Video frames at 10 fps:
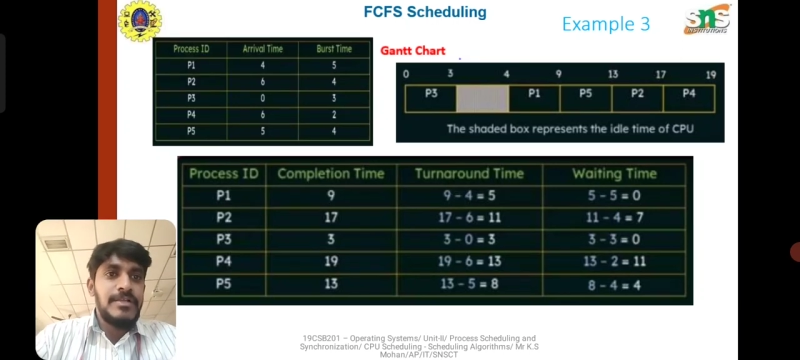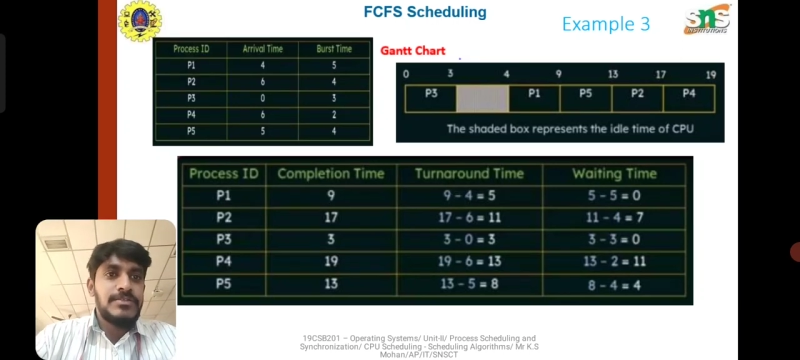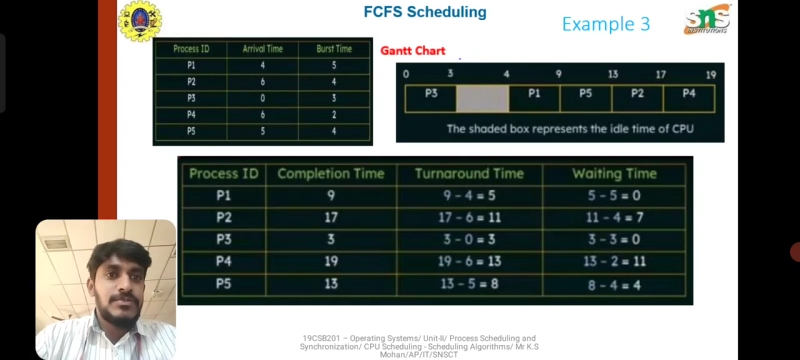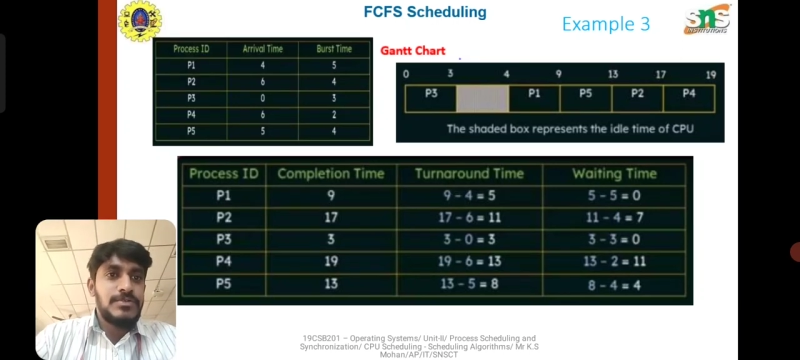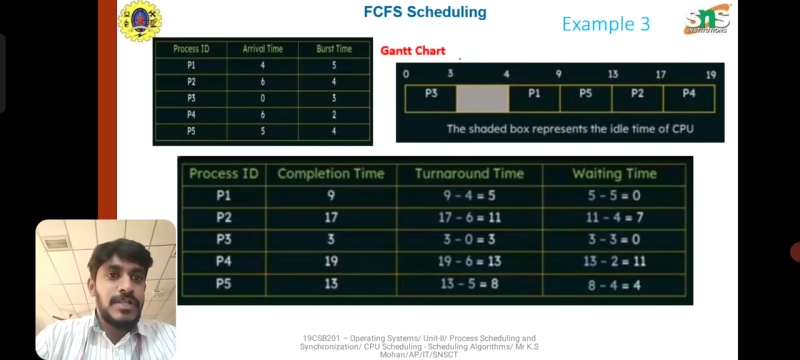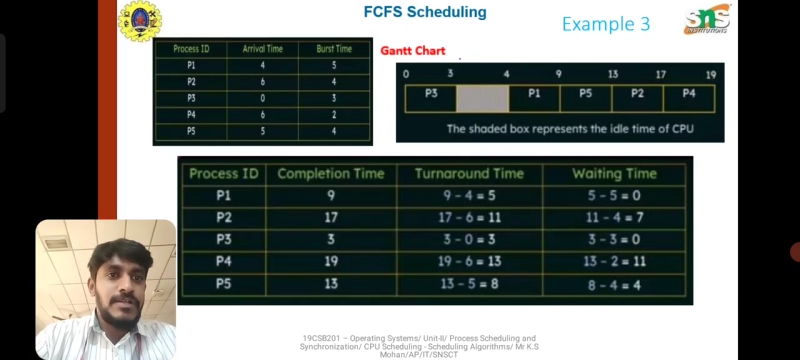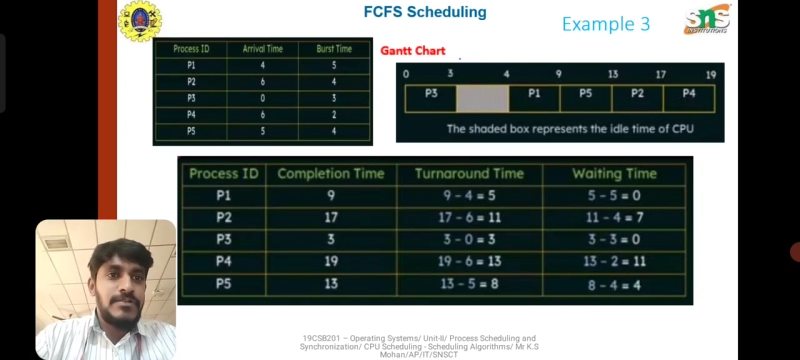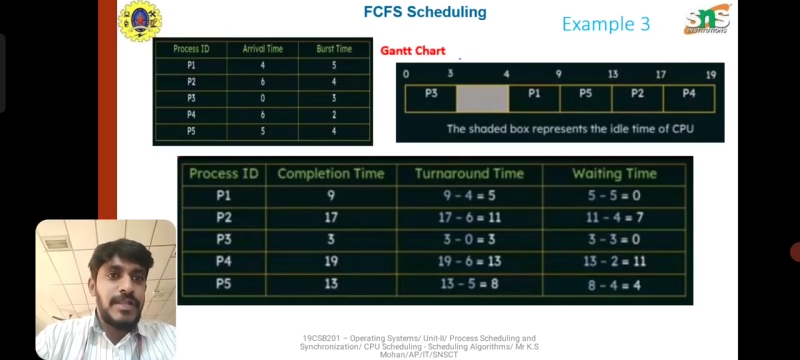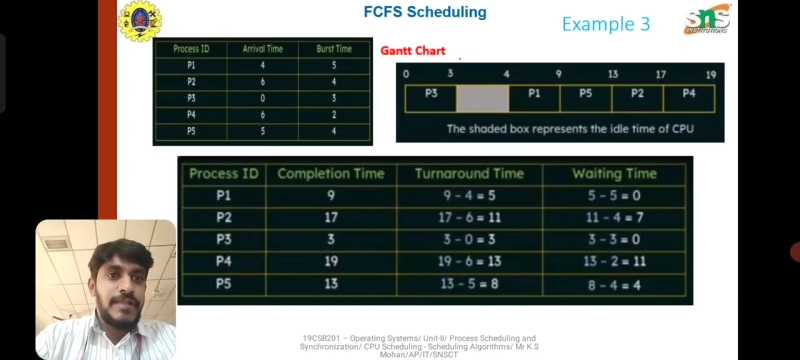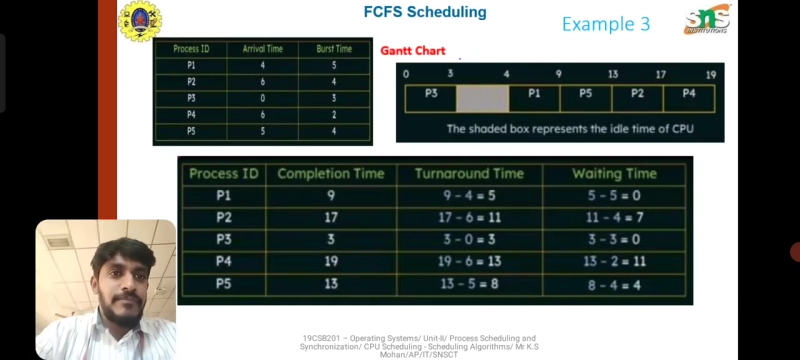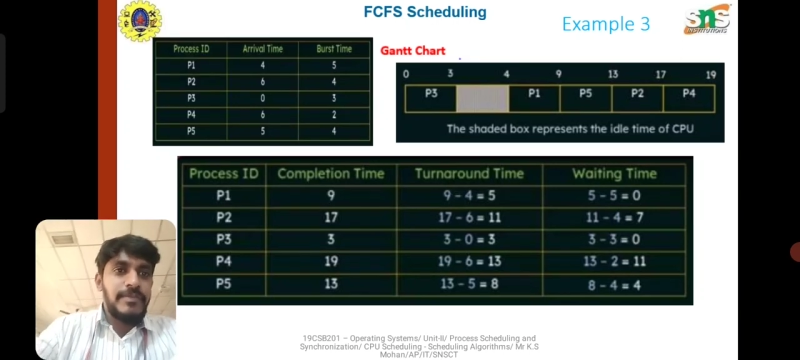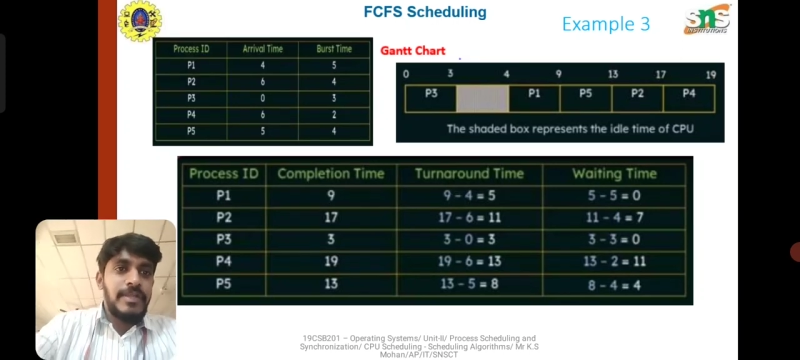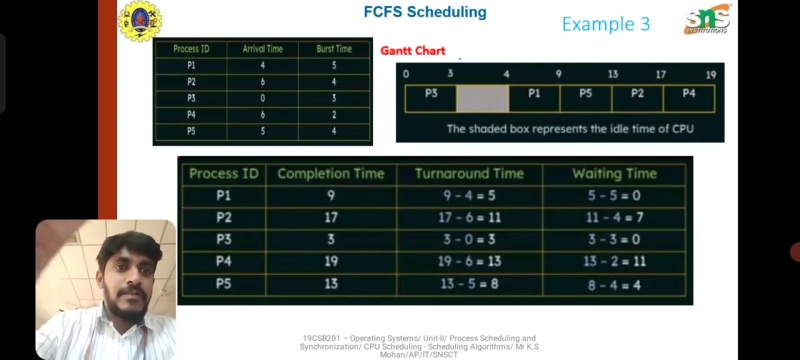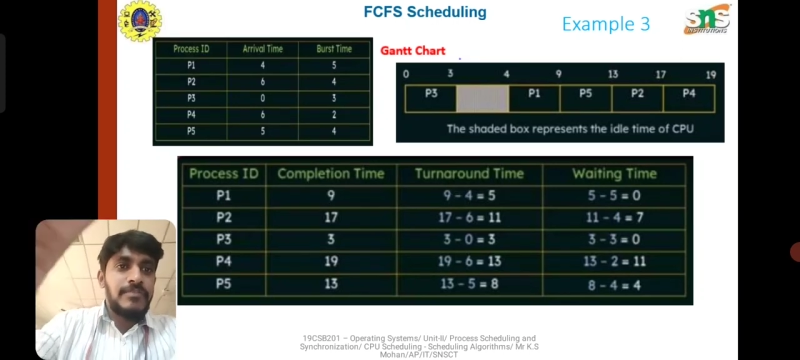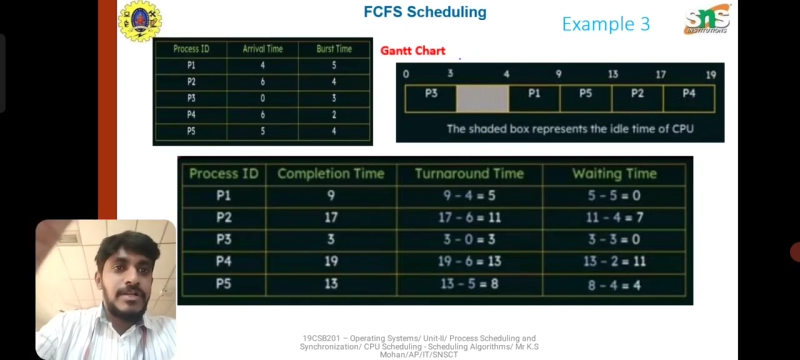So turnaround time we
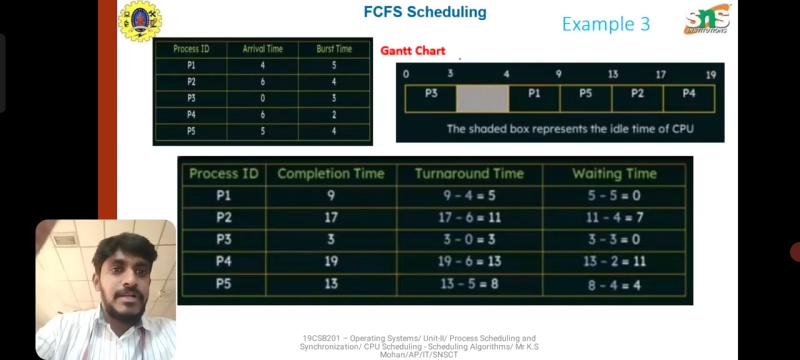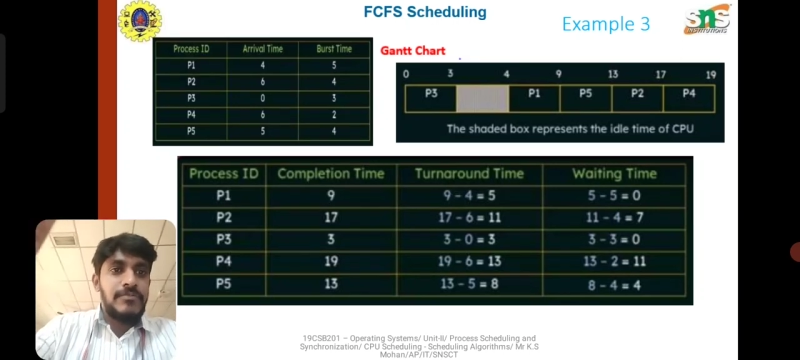have the